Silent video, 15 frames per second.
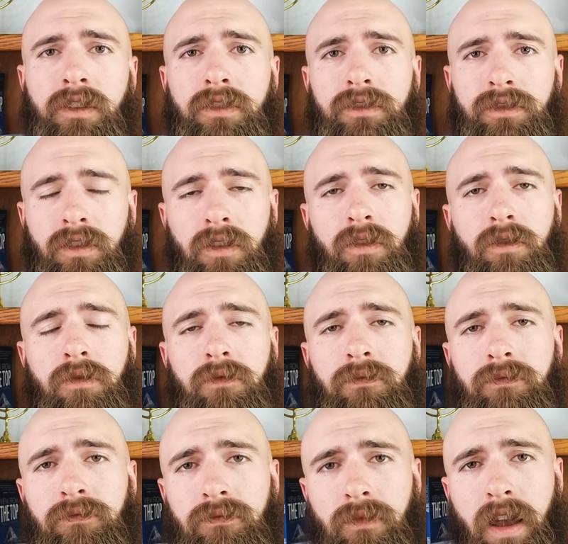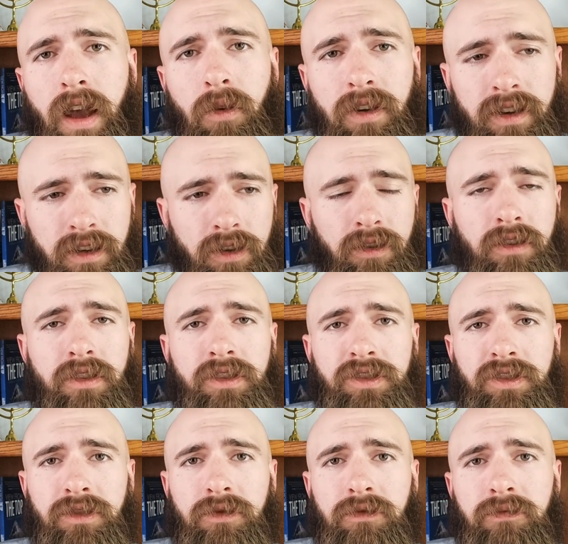So I would encourage
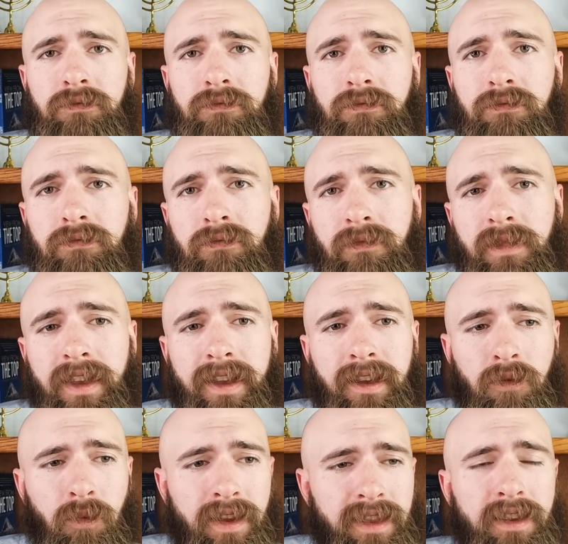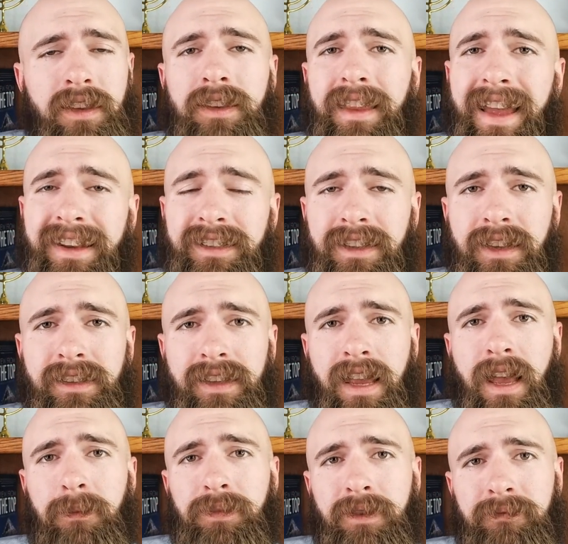you that when that does
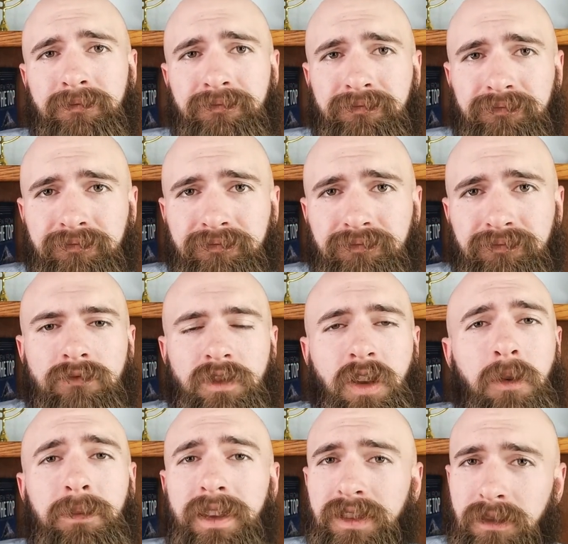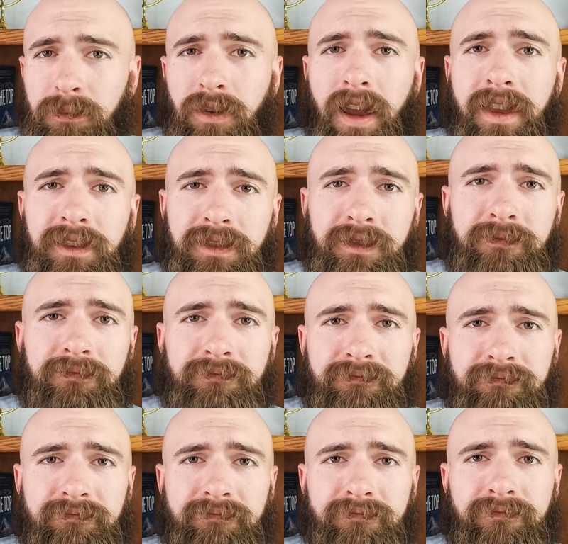happen, don't be surprised.
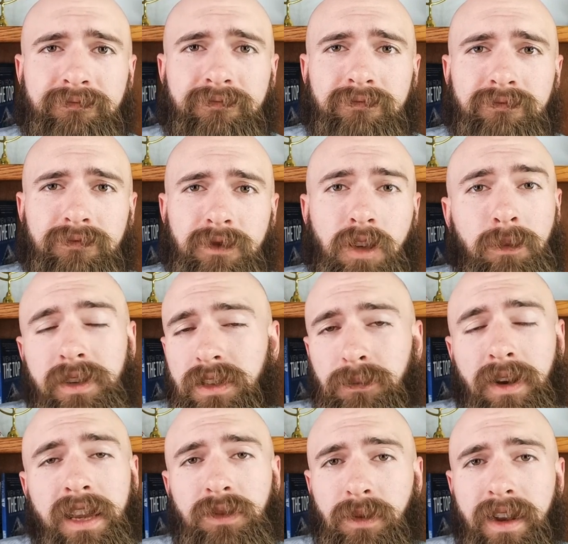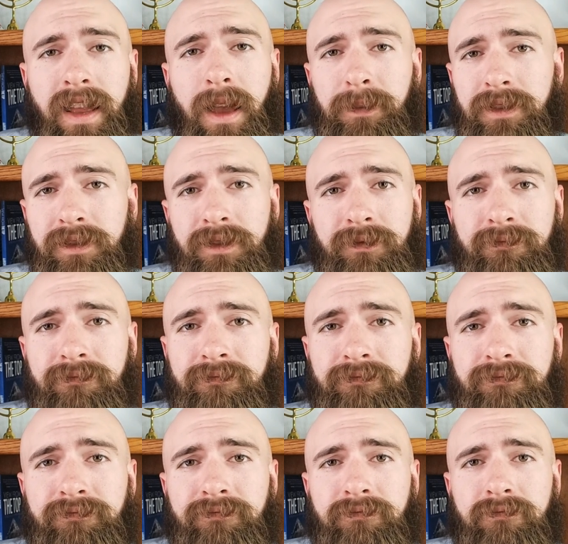Don't be surprised when it happens.
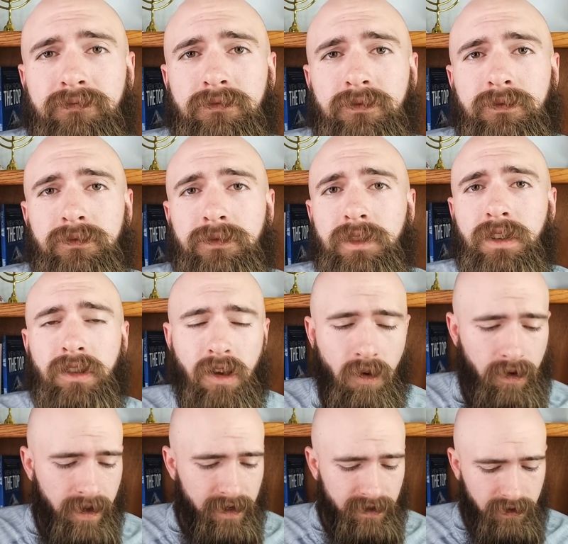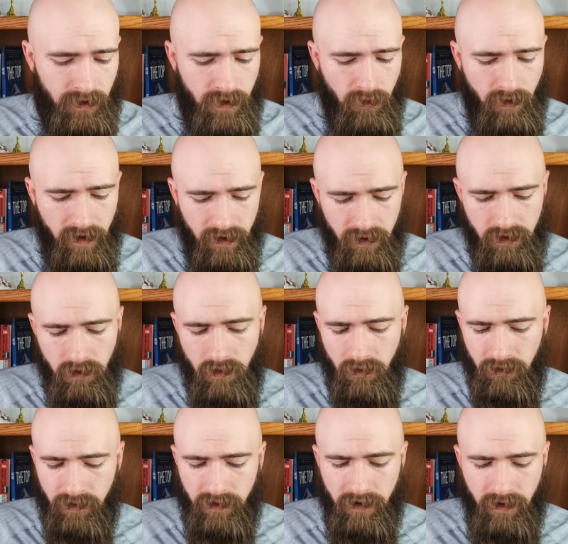Okay, so I want to go
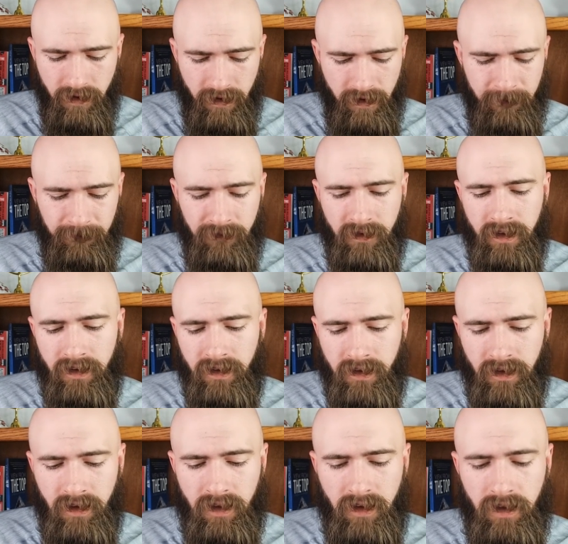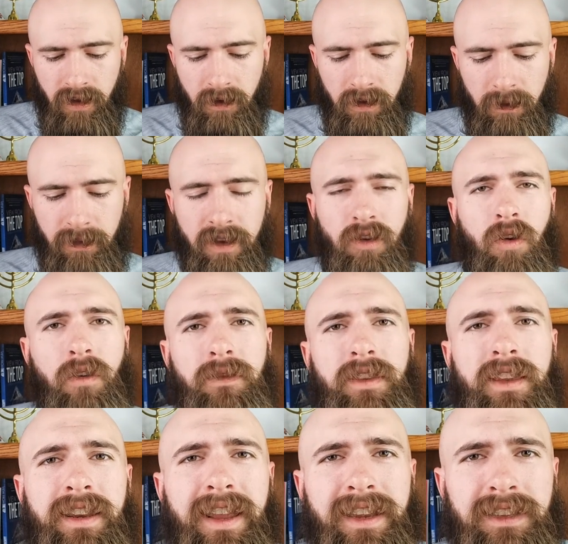over. Let me go over
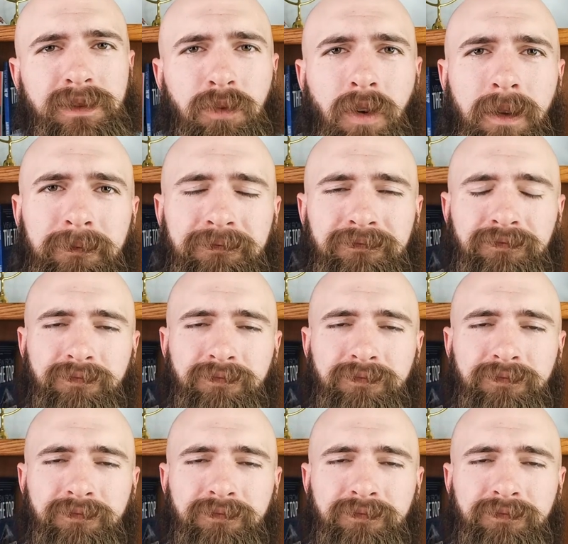the next one.